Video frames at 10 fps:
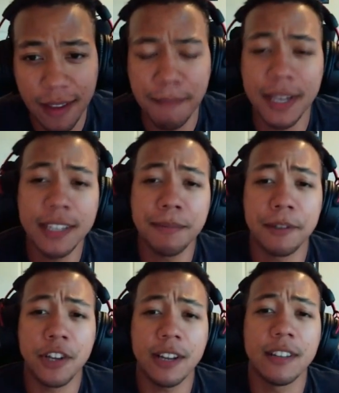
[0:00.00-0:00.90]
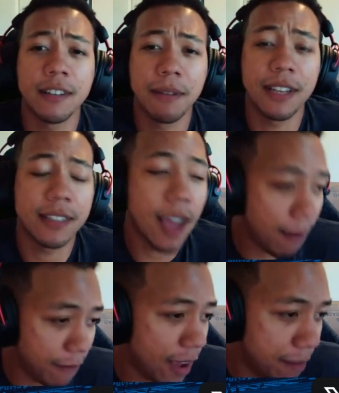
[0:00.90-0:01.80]
But he's projected to be a
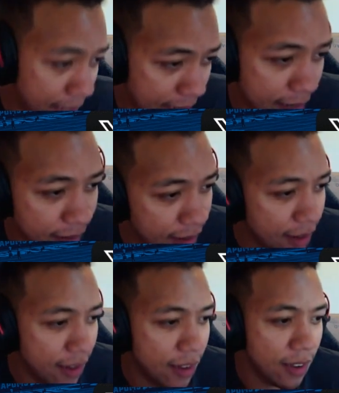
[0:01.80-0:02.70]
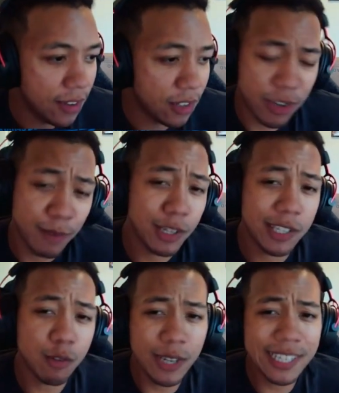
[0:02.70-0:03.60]
top five pick. So can we
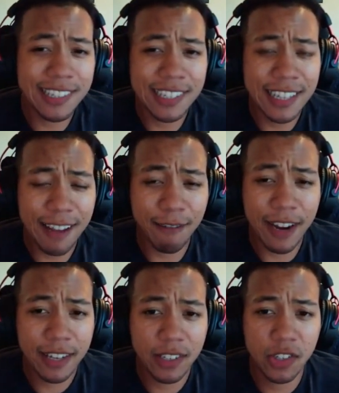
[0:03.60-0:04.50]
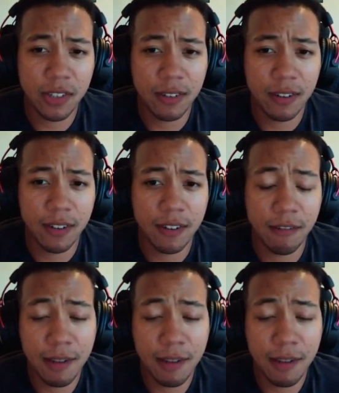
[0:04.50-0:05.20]
squeeze into that range? We